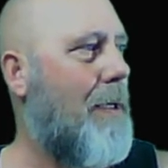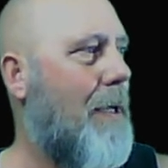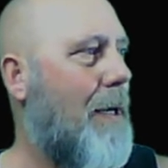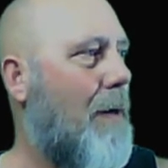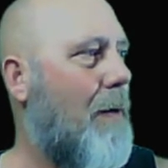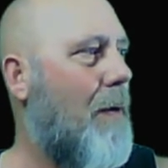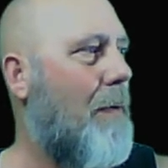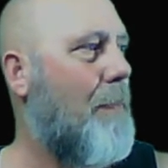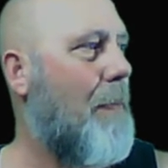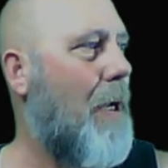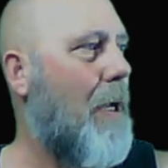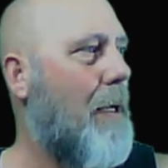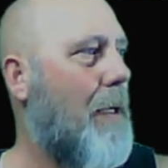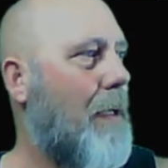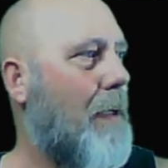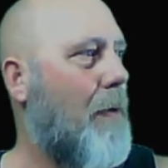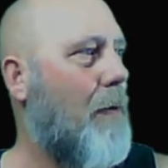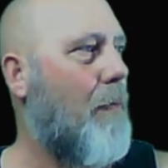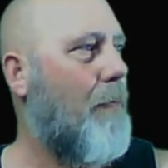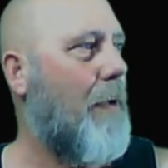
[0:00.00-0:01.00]
I'm kind
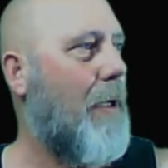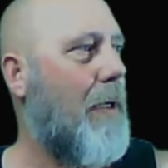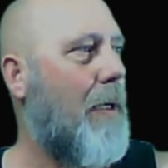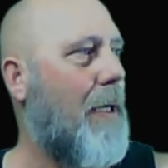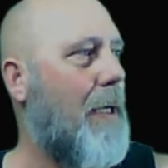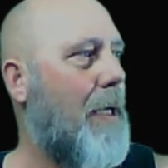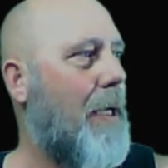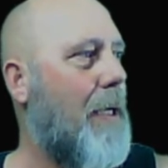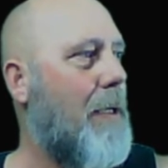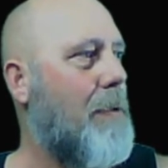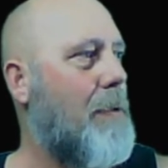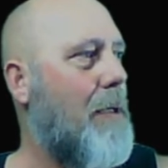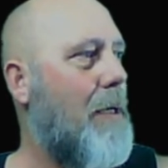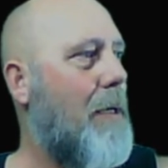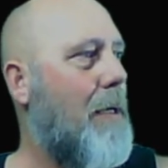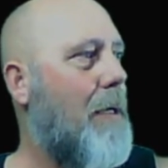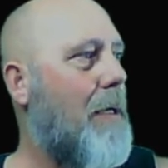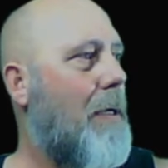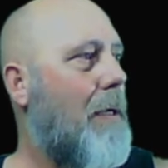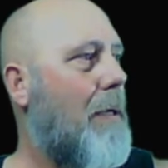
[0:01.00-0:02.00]
of goofy, I guess.
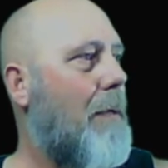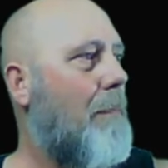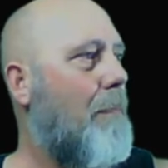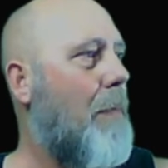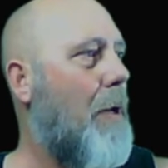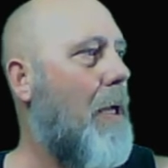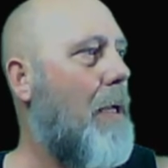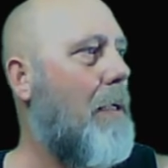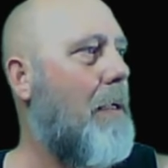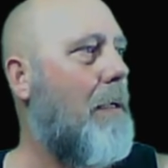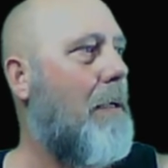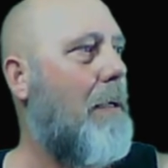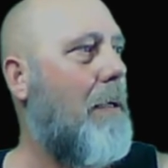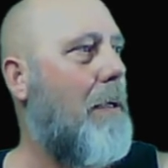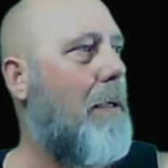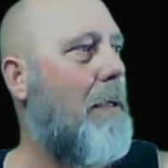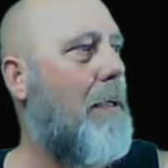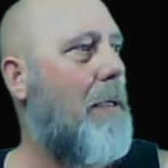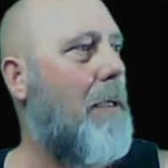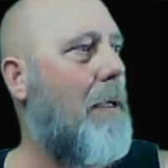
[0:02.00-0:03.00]
But,
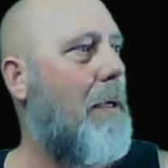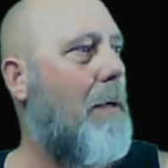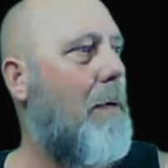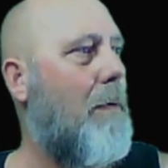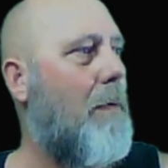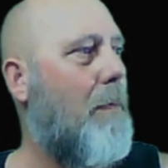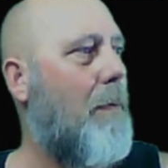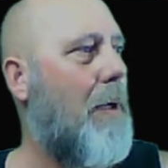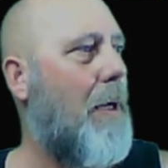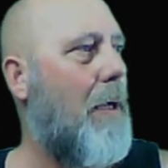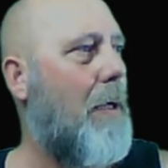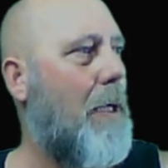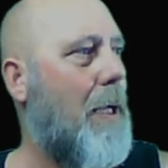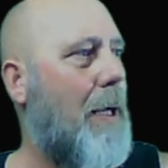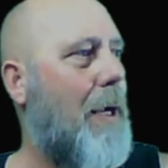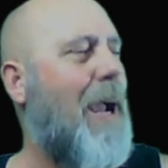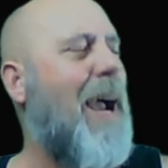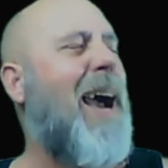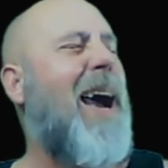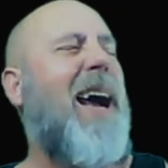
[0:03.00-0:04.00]
we all
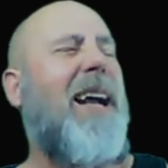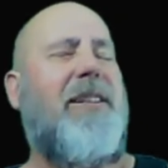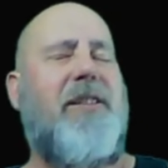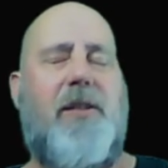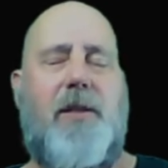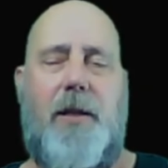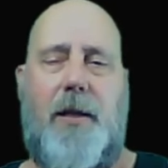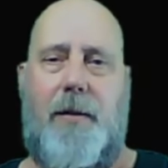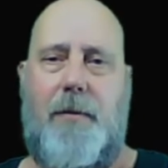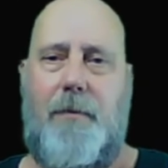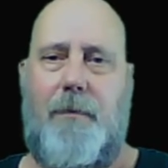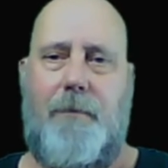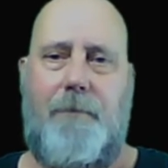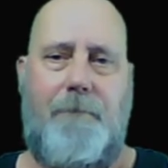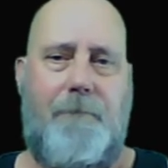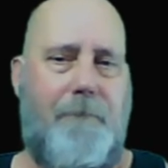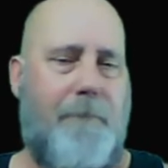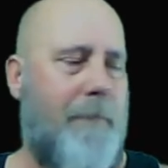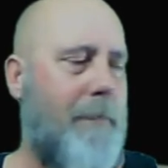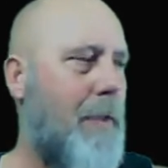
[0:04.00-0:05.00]
got, got
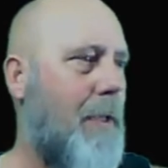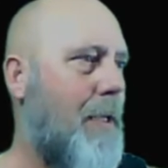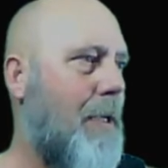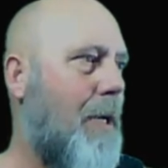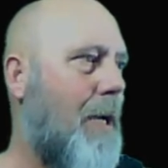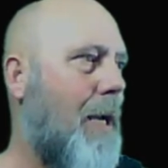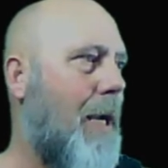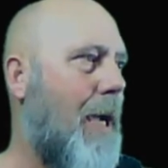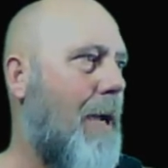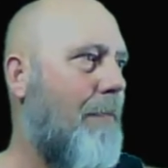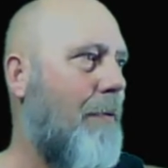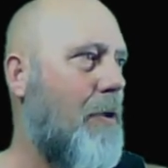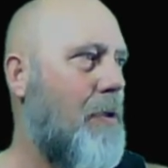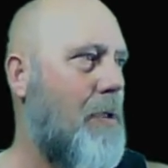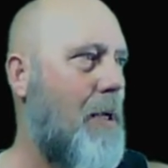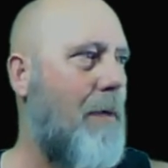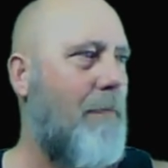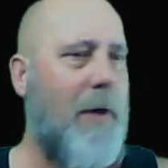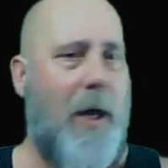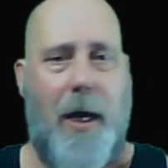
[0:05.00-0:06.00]
to have our
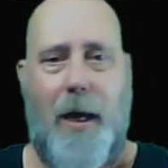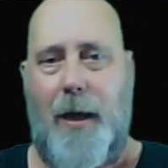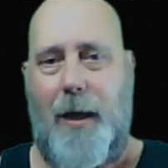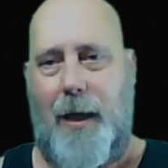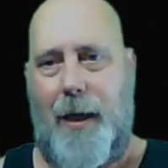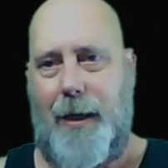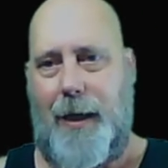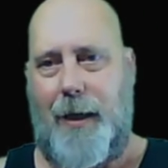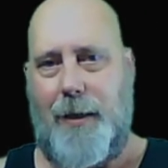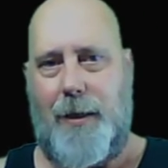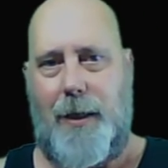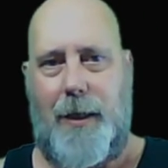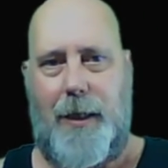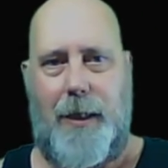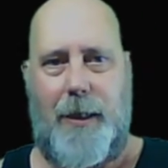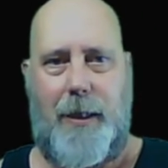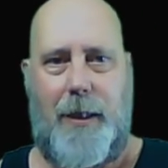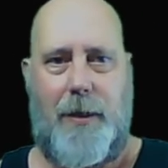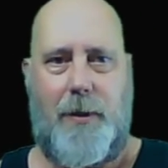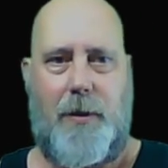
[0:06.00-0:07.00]
stuff. I guess I
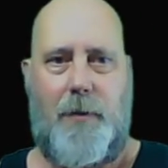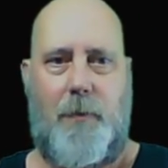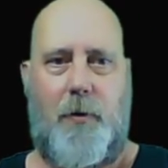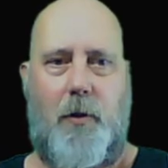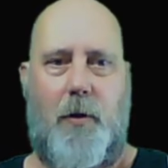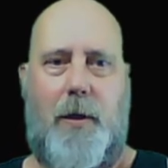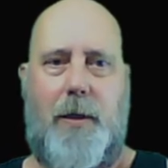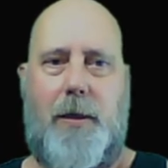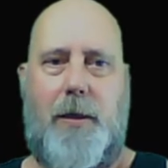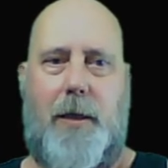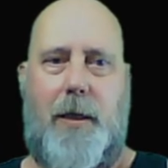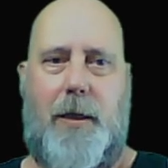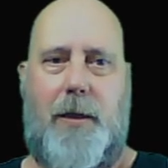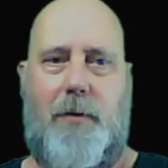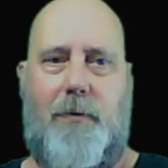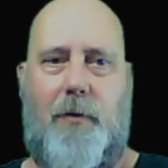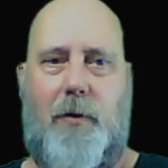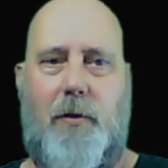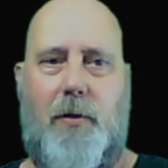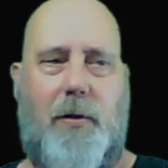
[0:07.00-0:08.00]
need to get some
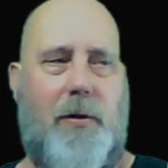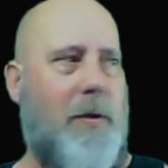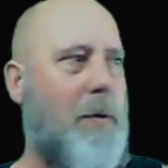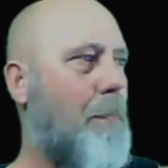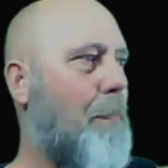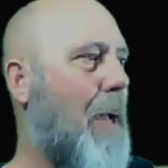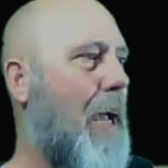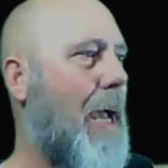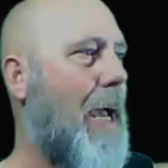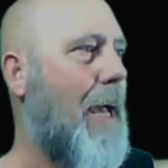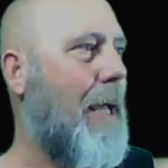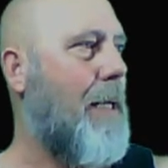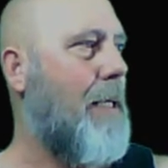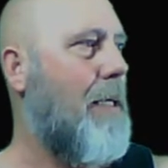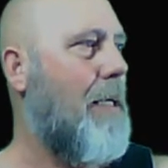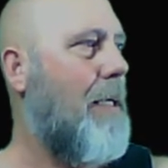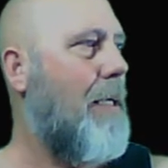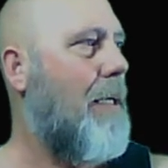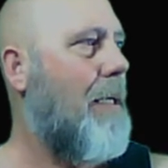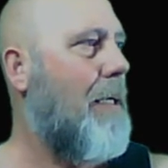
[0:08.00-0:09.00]
joysticks versus a pad.
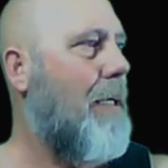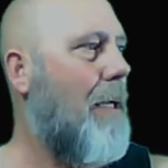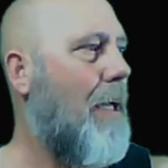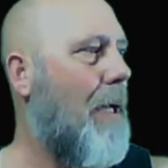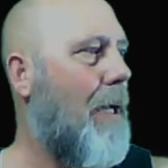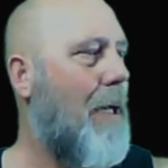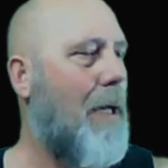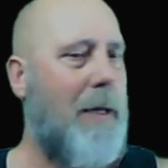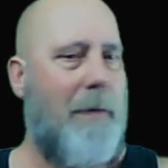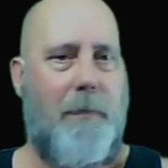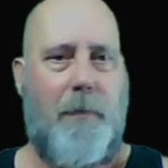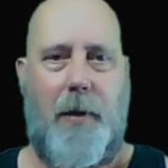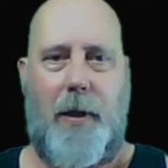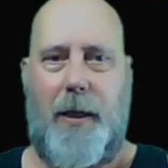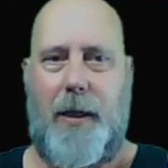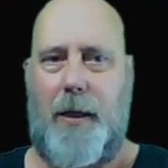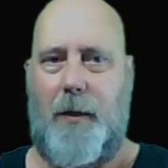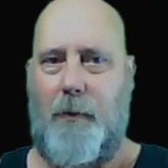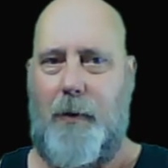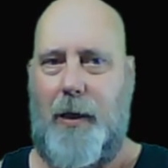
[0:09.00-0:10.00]

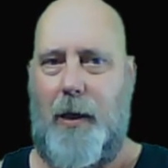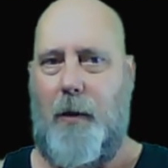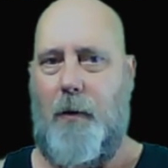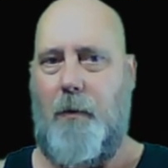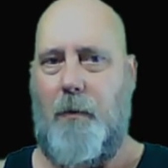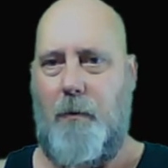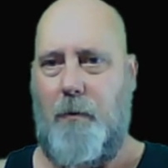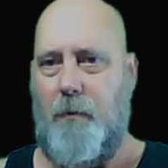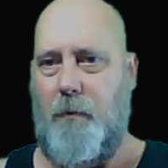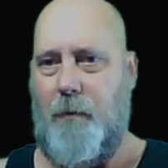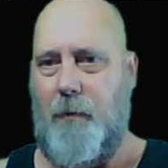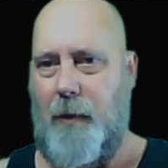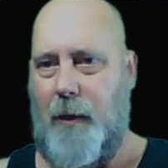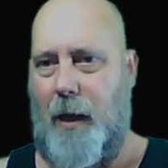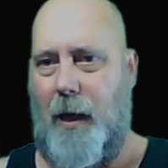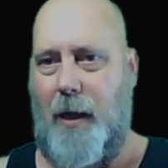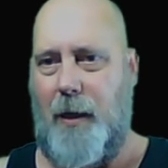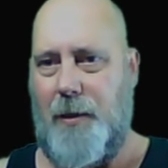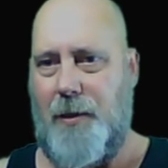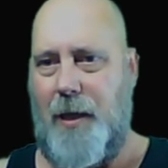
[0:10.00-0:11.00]
But here we go. We
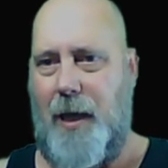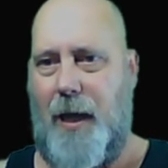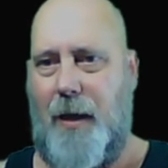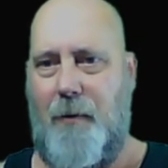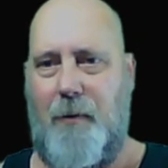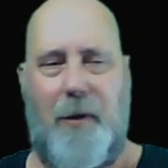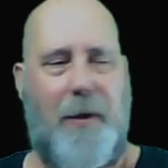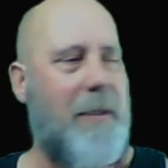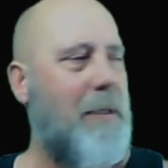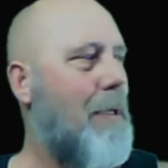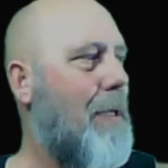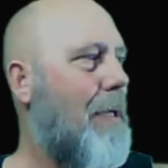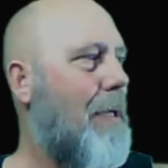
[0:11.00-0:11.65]
lost that one.